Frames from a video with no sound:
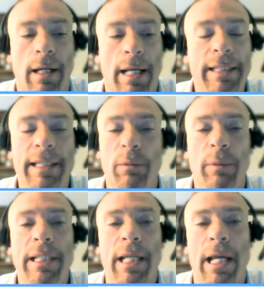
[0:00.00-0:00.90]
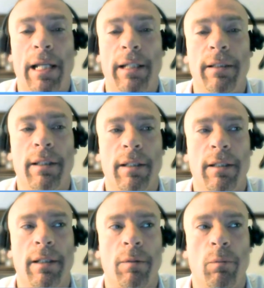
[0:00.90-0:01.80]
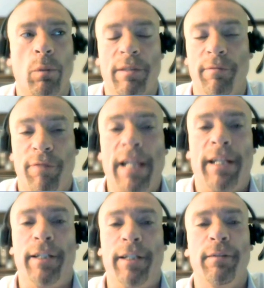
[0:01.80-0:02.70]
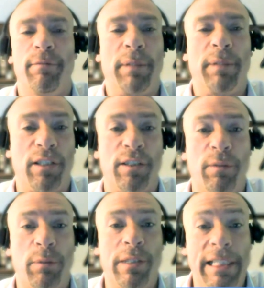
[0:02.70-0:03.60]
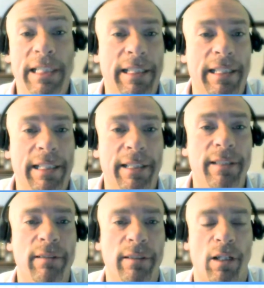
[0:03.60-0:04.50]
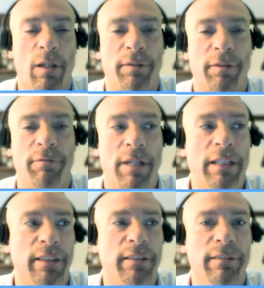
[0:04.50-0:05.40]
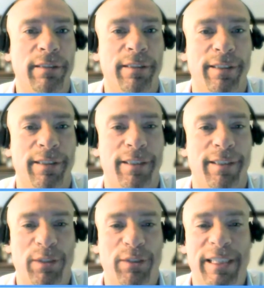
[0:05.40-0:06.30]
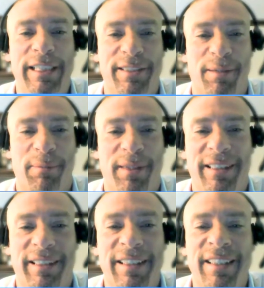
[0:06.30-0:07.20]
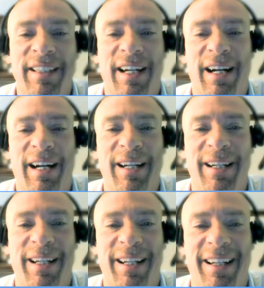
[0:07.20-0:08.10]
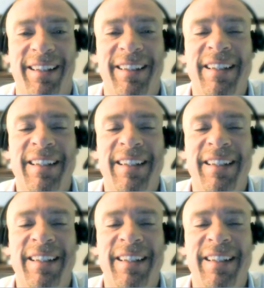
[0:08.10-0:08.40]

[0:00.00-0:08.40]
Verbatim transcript: Anything we can was invented because it was needed. You know, the mother invention is when you need something. There